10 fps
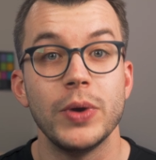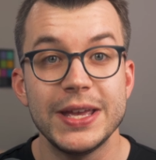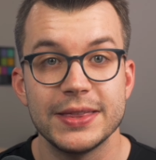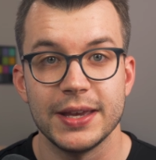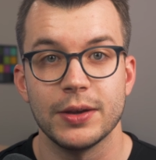we
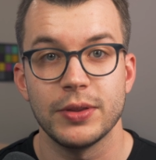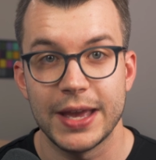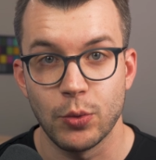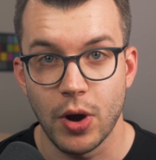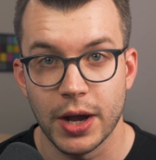think
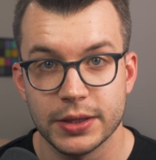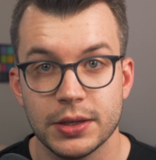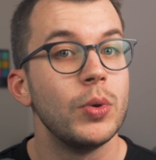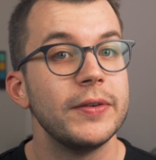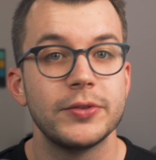they want.
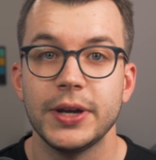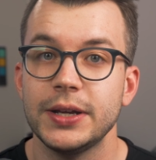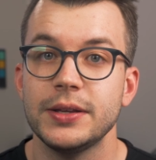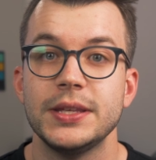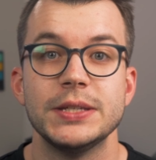We've
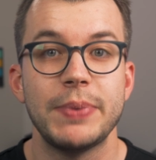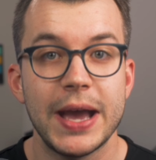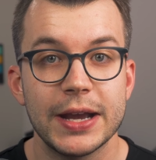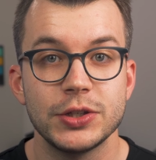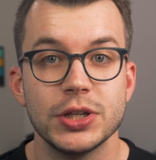created these
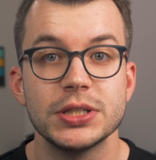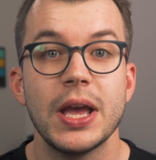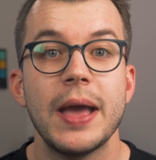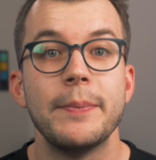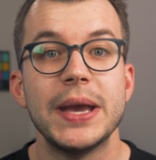packages
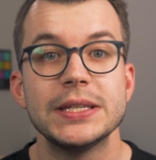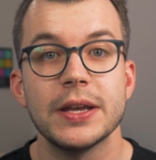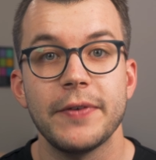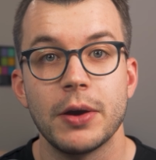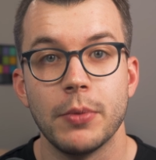based
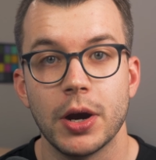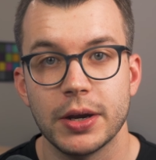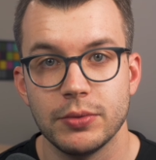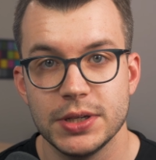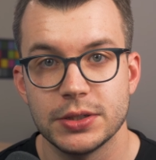off our
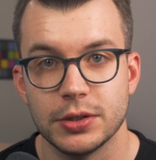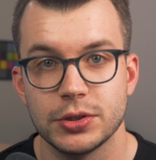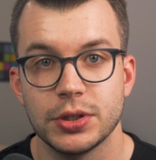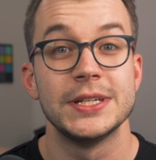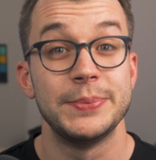market
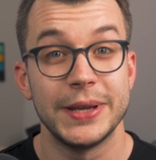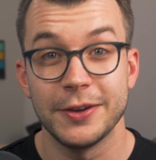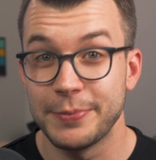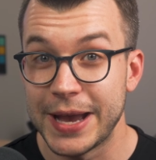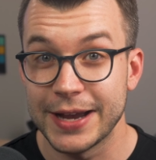research.
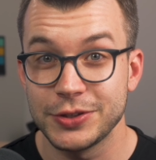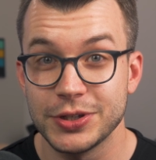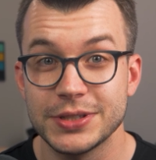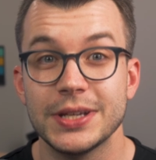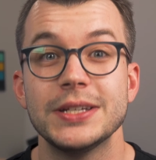Speaking of
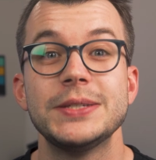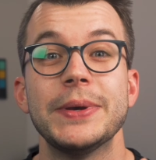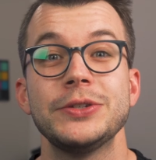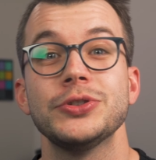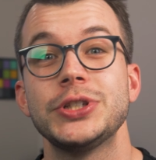packages,
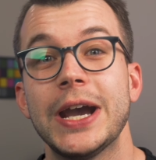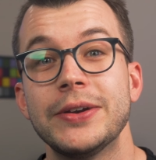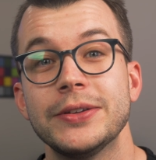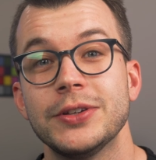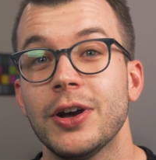special
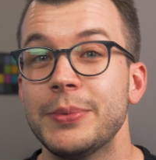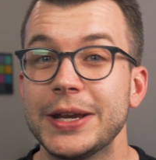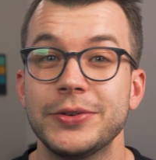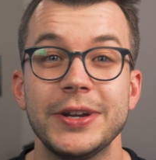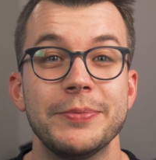shout out to all my
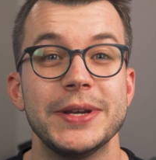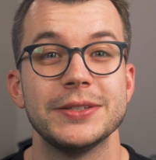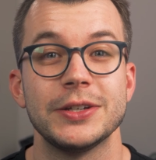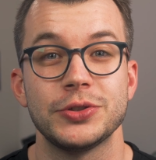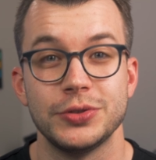Creative
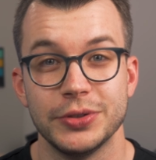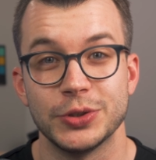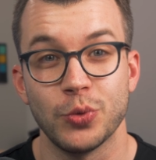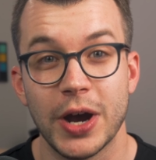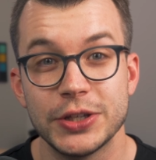Biz Launch
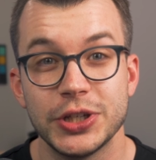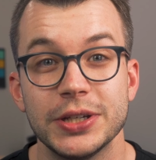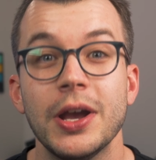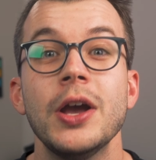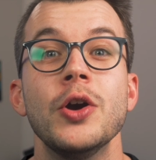students
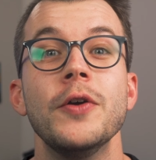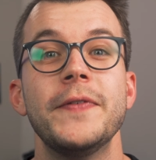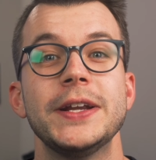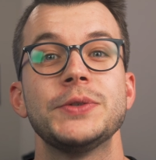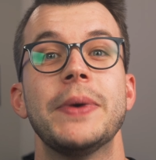watching who
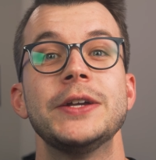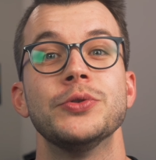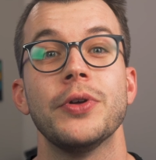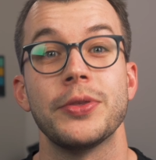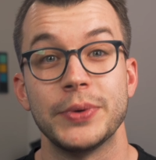finished
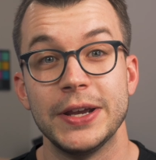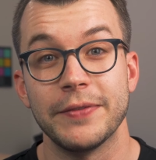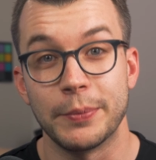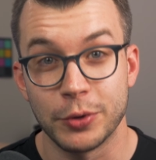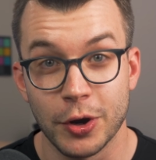Module 3
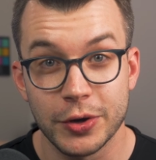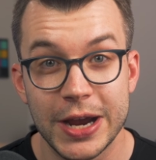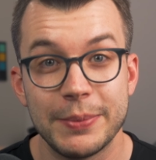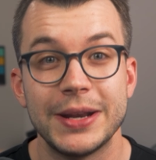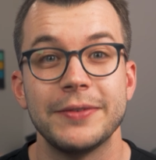of the
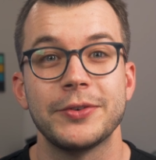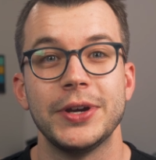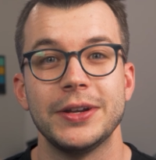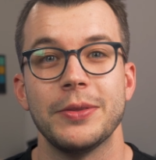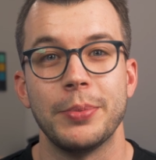program and have
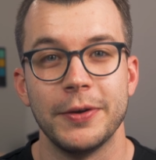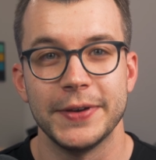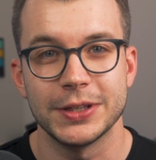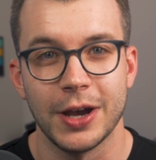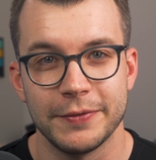created the
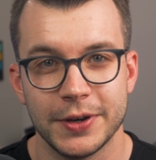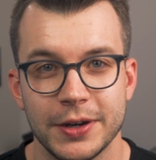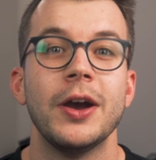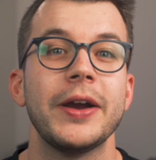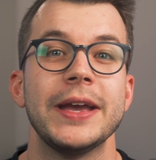perfect offer.
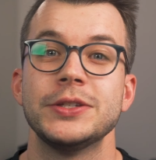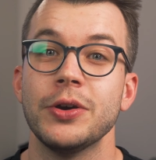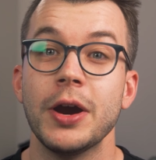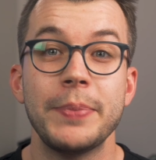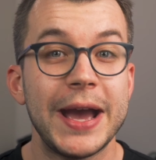Okay,
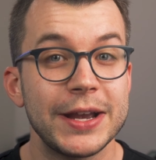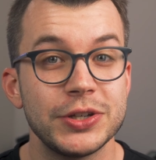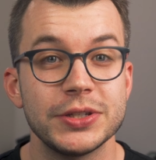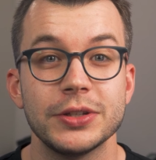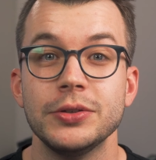so our
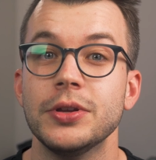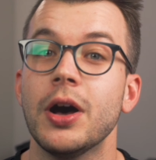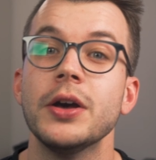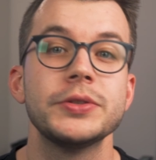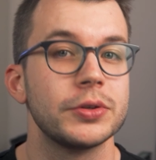packages include
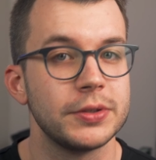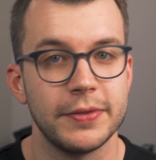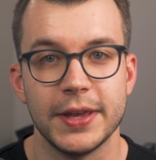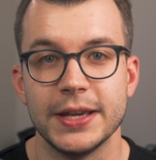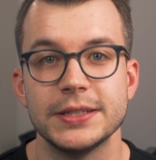all sorts of
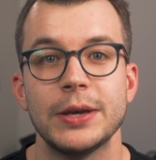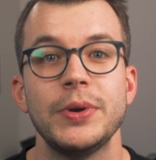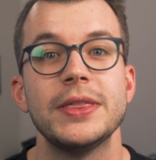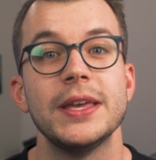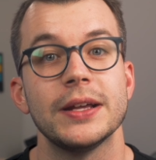things that
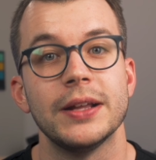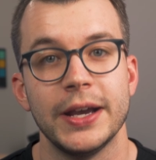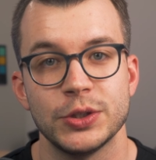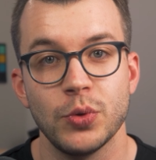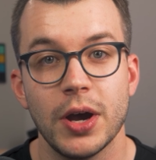we think
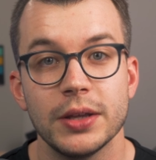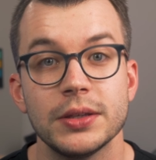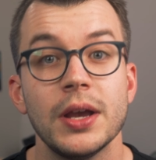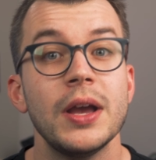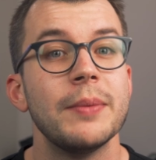clients want,
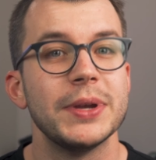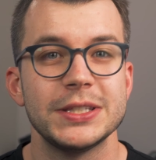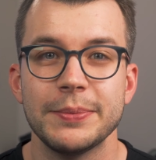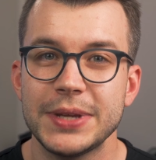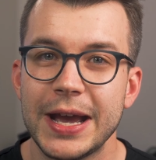
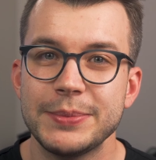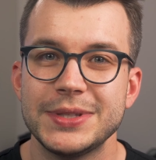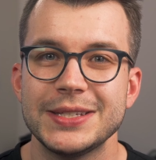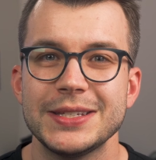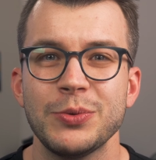but sometimes
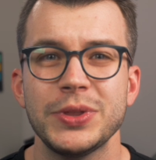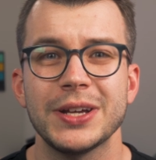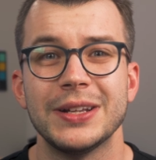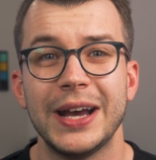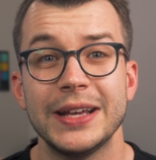this isn't what the
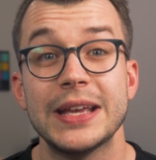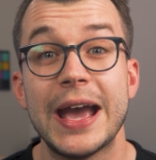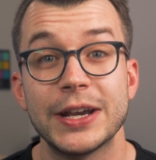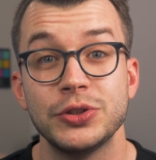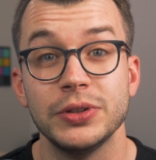client
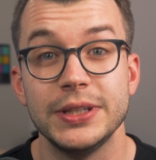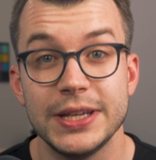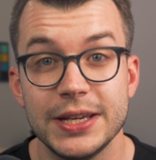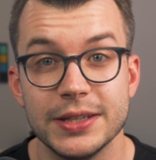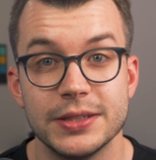actually
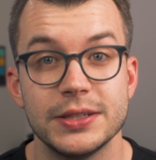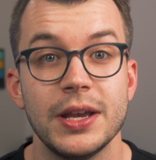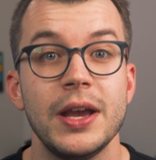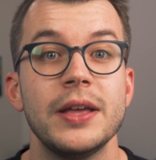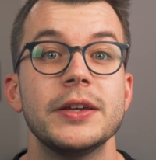needs.
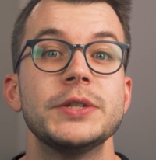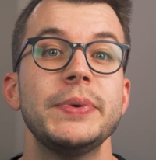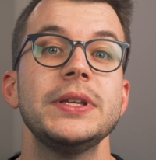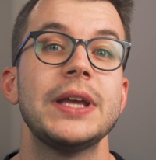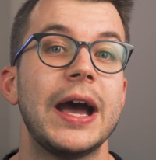There's
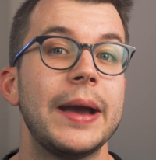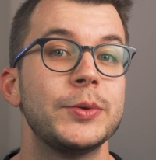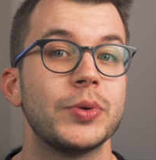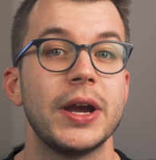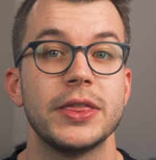been
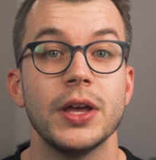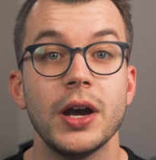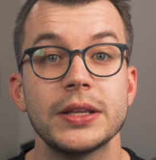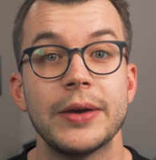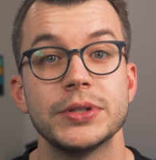times where I
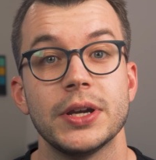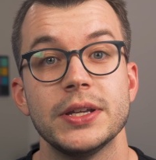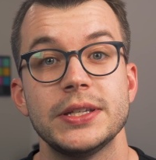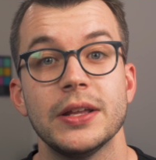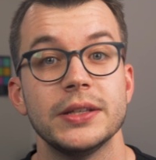thought I was
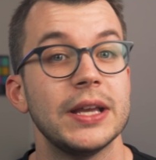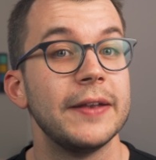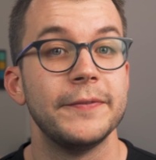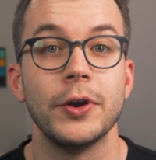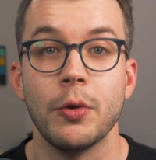gonna sell a
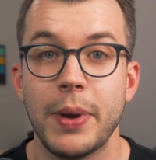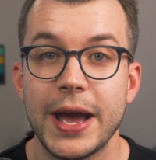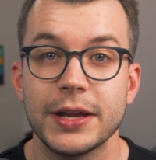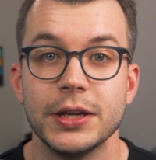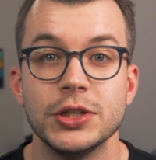10 photo
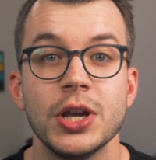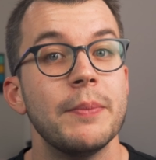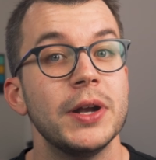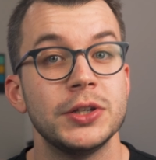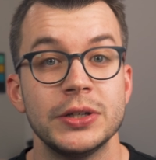package,
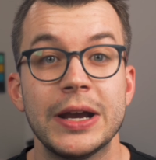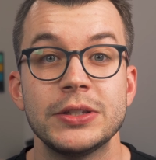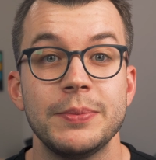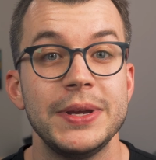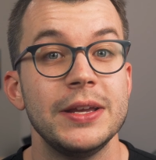but it turned
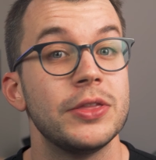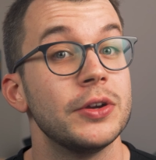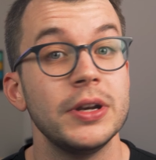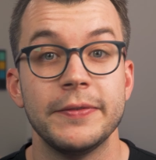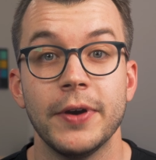out to be
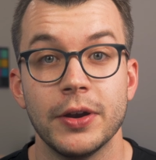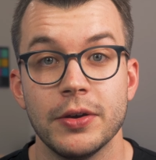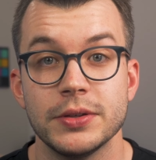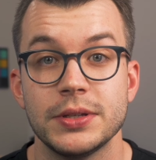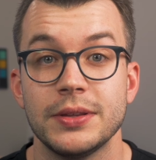30 photos
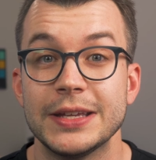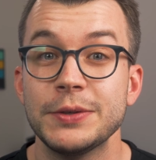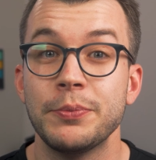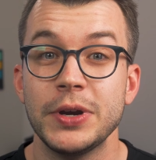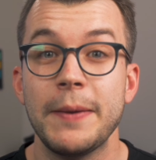that's
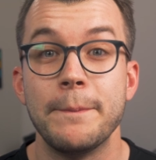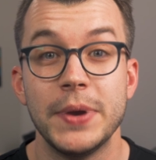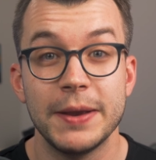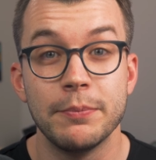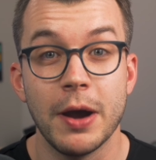a pretty
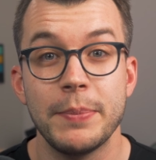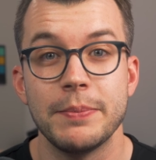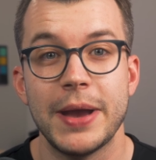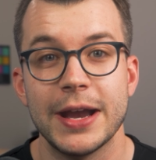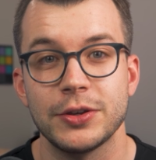big bump
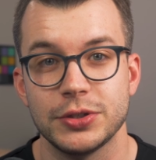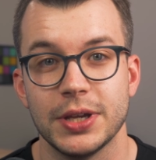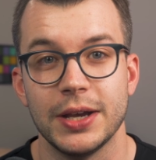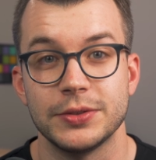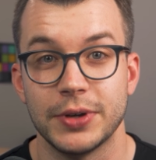in package
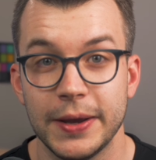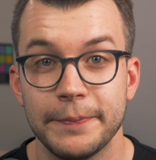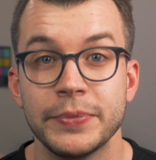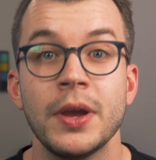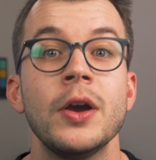size, right?
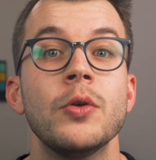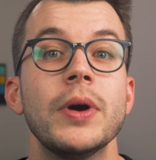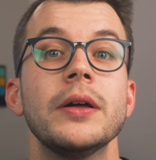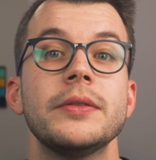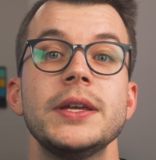
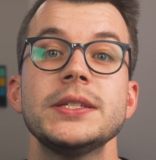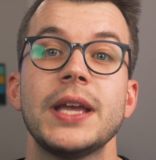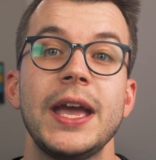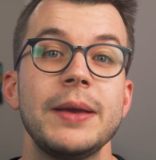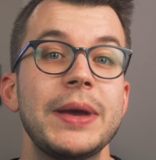Well, this
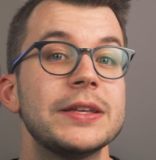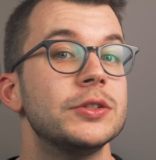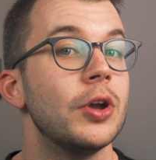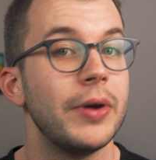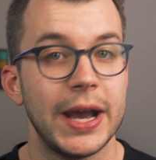came as
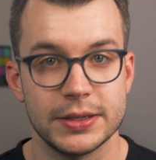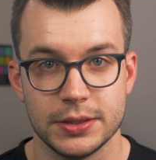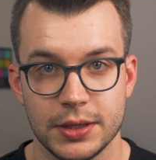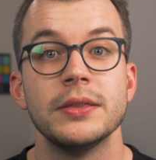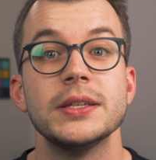no
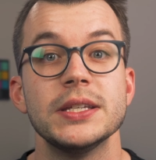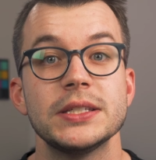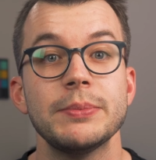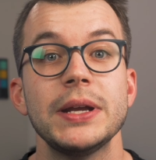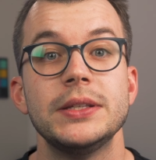accident. The
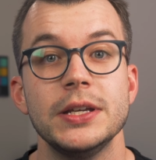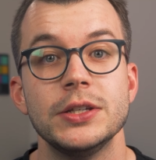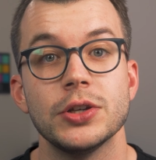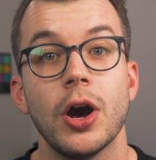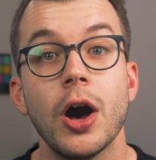system I
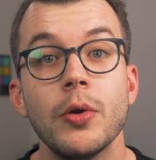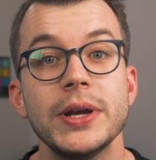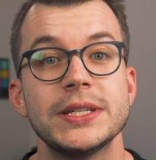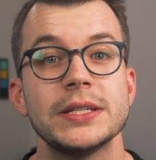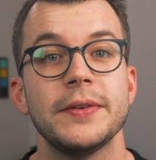teach
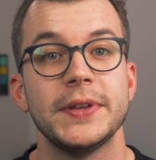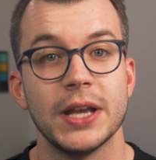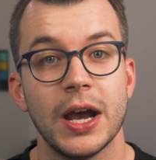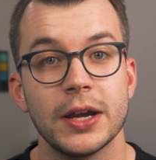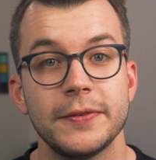always has the
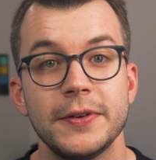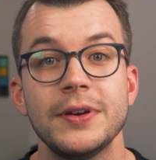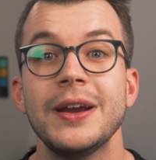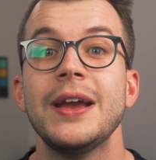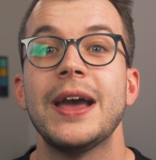
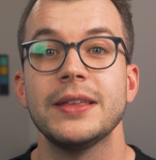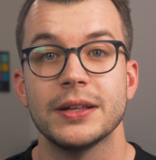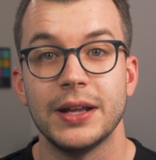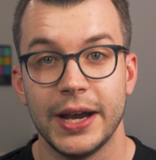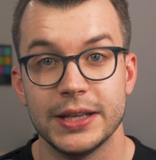photographer and the
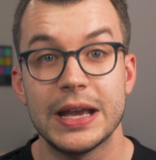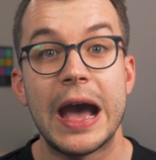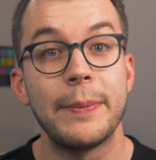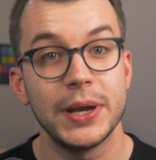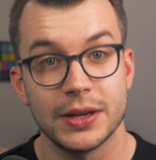client
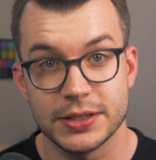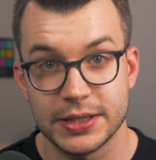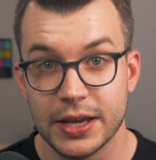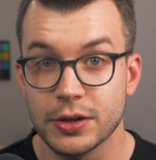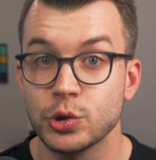hopping on a
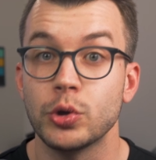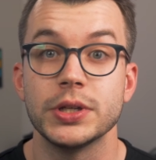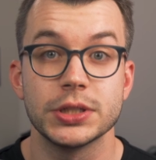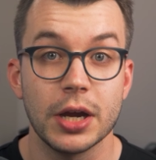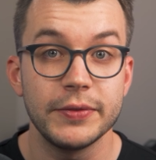sales or
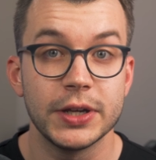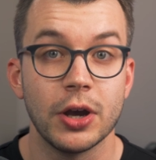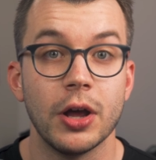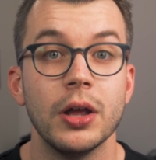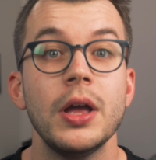discovery
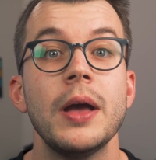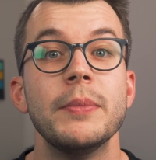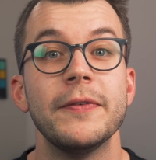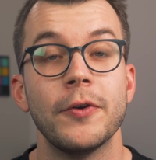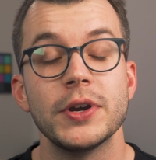call
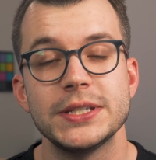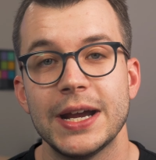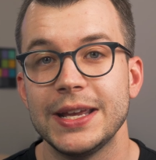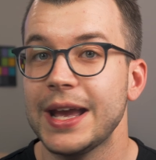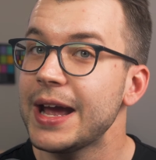before
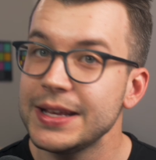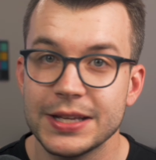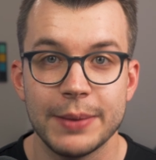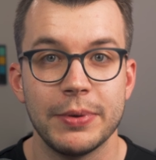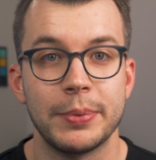signing any
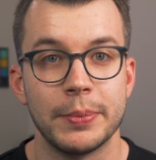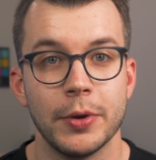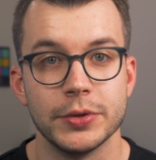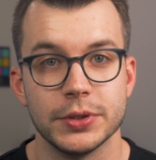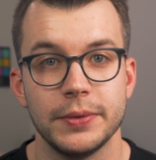type of
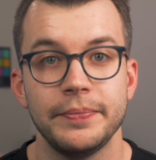proposal.